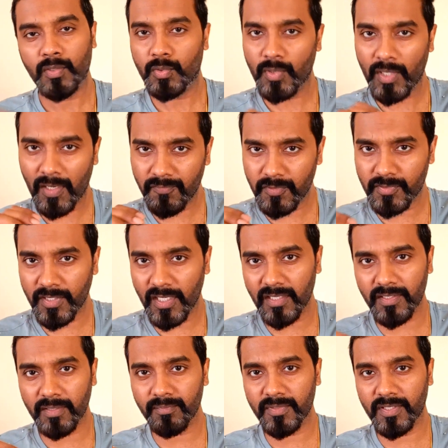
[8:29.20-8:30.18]
You have to
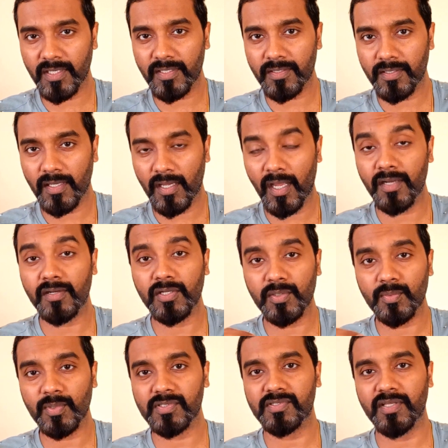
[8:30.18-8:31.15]
tell them that and
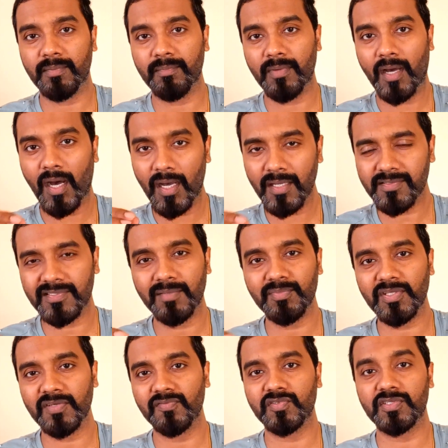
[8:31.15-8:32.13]
request them ask
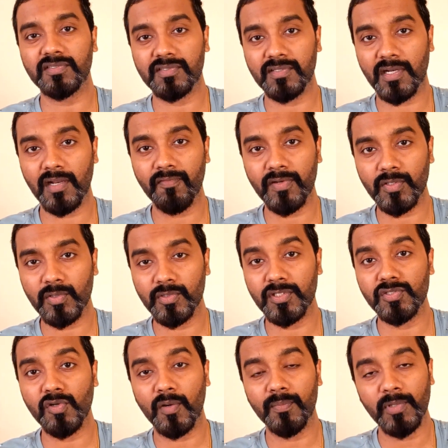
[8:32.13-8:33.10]
something which is relevant to
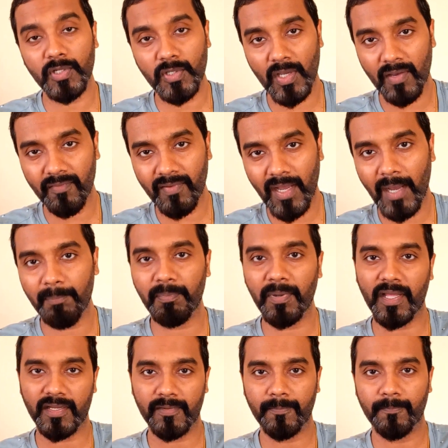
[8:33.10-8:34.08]
the job that you have
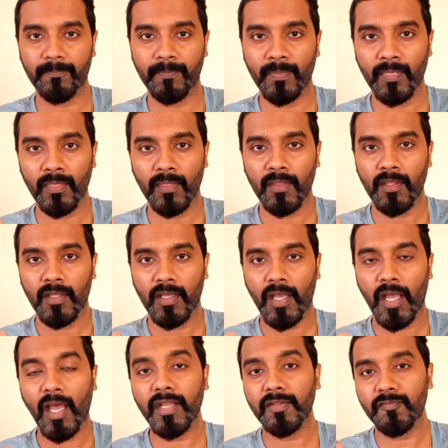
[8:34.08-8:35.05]
applied.
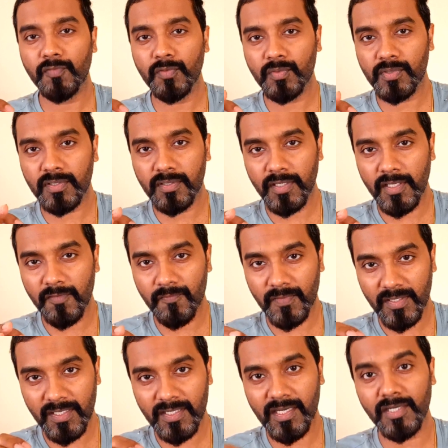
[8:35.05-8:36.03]
And if you if
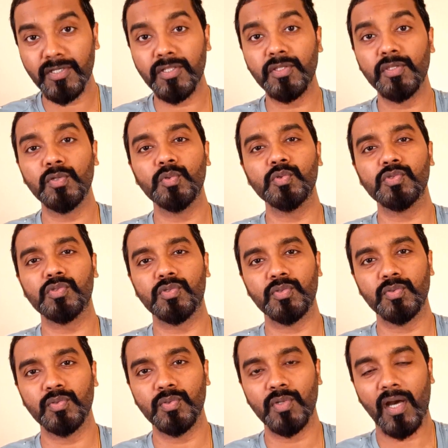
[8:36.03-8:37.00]
he continues
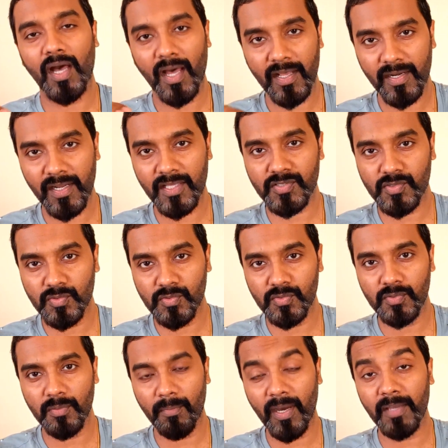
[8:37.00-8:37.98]
to harass
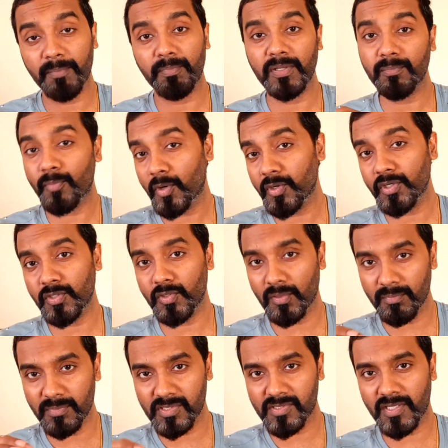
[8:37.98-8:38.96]
you by pinpointing
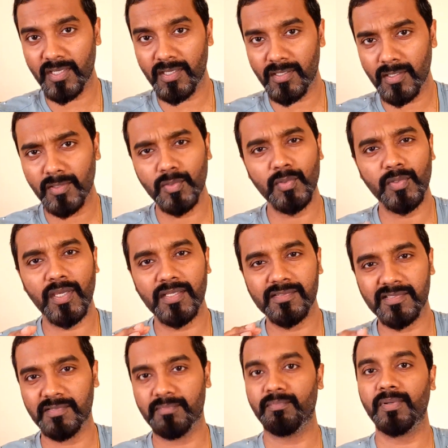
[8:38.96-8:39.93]
your mistake, you
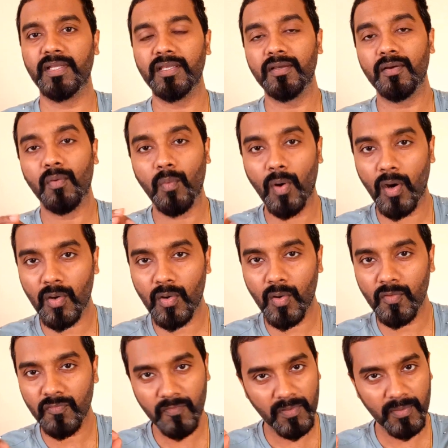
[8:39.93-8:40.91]
can simply walk
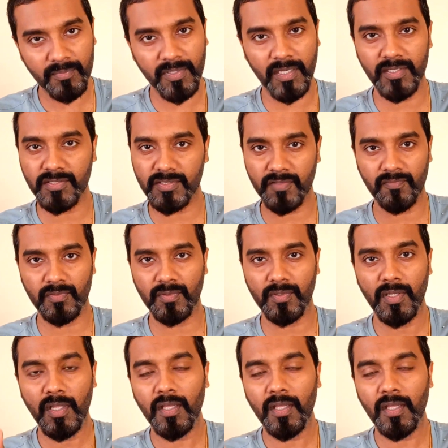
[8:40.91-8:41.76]
off from the interview.